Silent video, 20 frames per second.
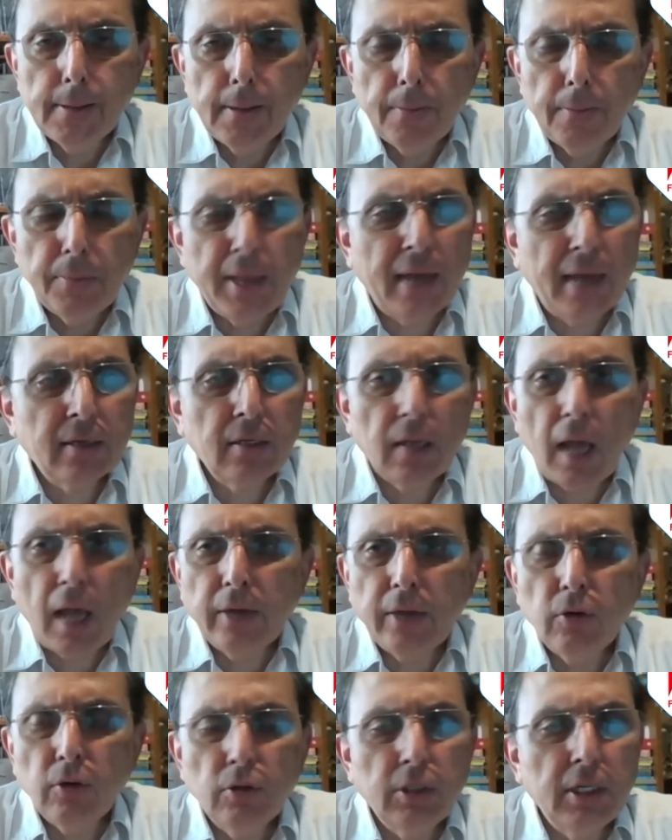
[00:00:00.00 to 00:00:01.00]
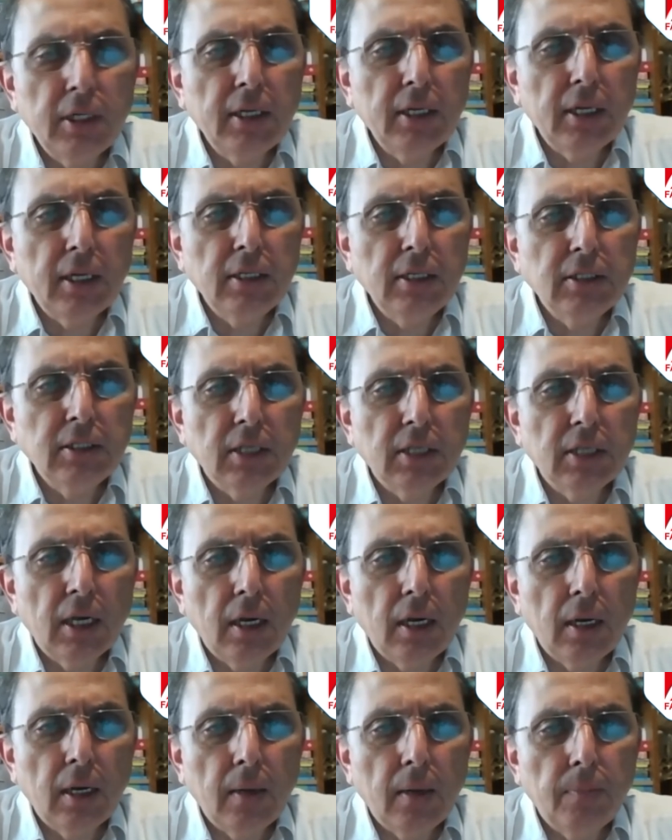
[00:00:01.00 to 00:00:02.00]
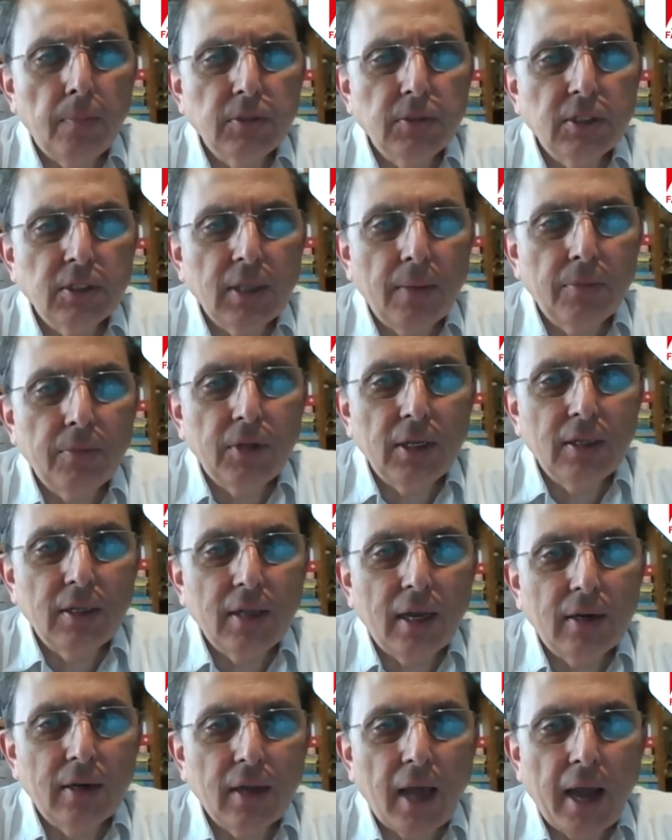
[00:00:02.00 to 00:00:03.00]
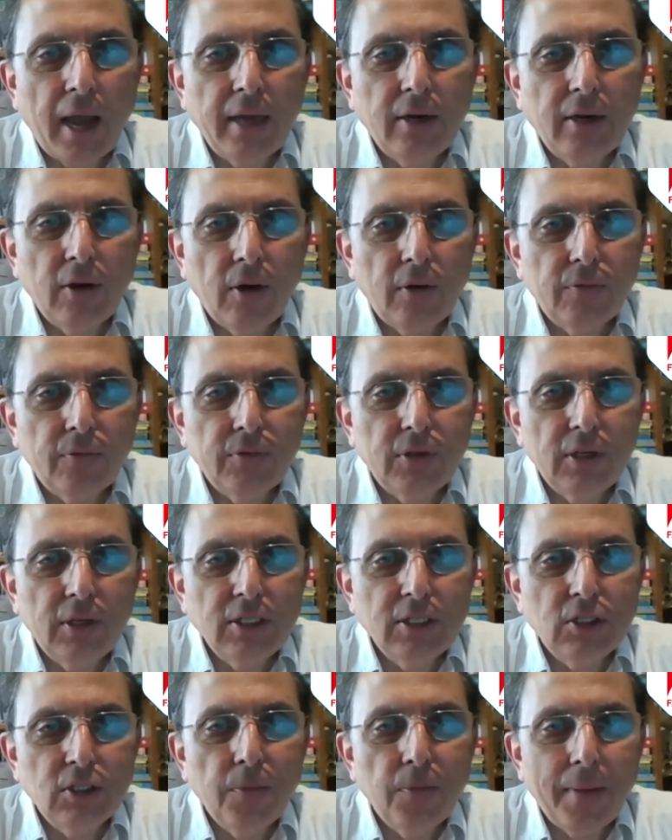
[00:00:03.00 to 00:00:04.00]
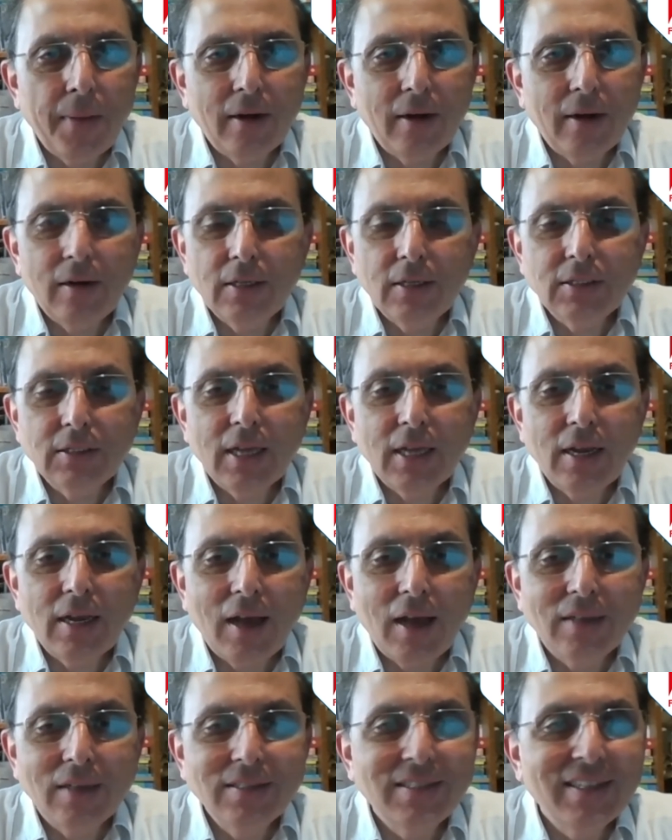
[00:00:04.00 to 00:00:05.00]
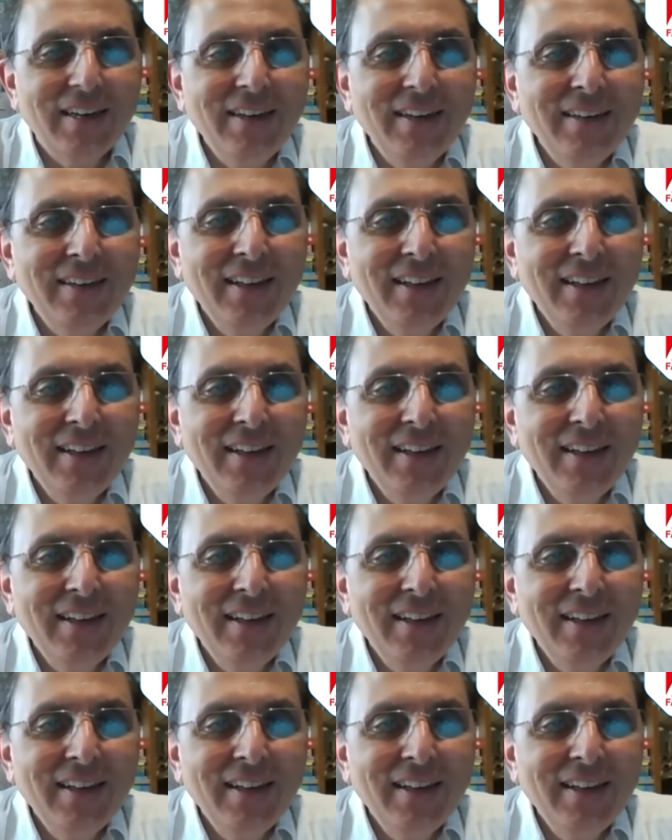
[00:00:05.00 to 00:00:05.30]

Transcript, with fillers: that I don't think is uh, something that either of these two panelists can answer.